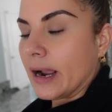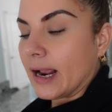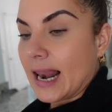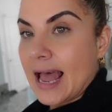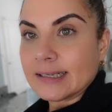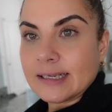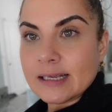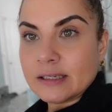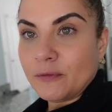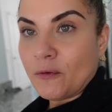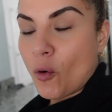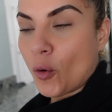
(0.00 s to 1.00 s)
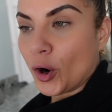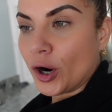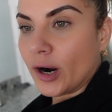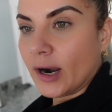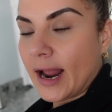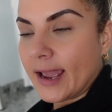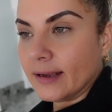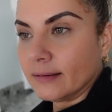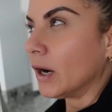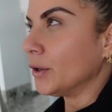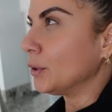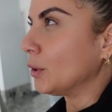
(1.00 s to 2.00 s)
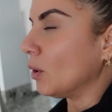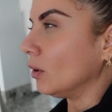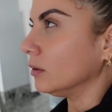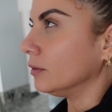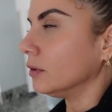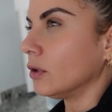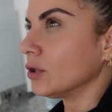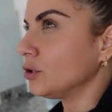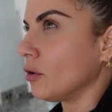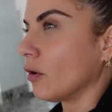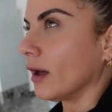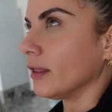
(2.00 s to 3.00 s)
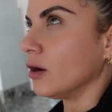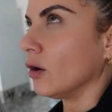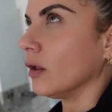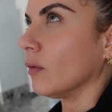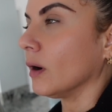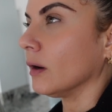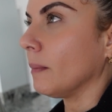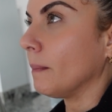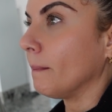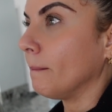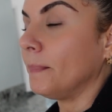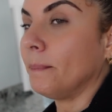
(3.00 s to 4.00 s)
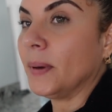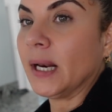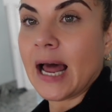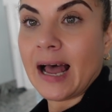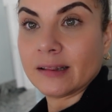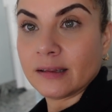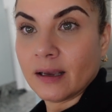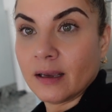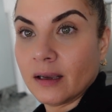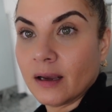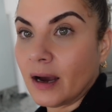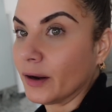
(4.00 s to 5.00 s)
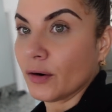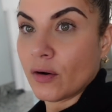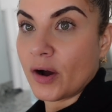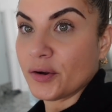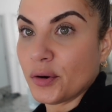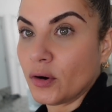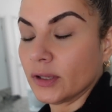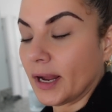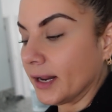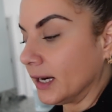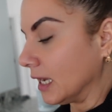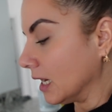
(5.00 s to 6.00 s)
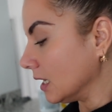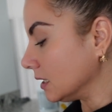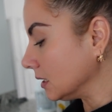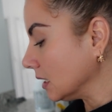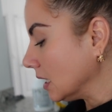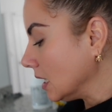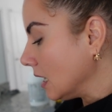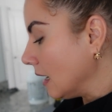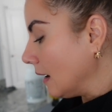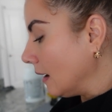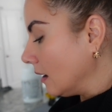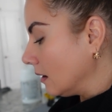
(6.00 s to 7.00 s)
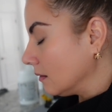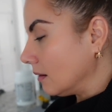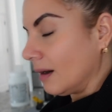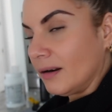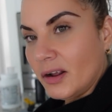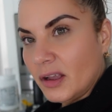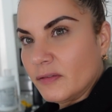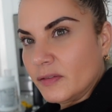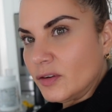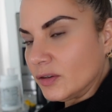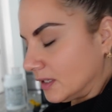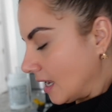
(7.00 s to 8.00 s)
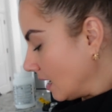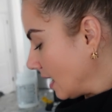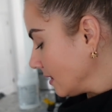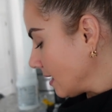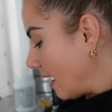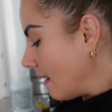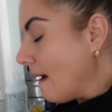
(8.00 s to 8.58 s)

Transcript: classes for like, how you call it? Not yoga, the other one. Pilates, I don't know how you call that in English. I don't know if you say it like that.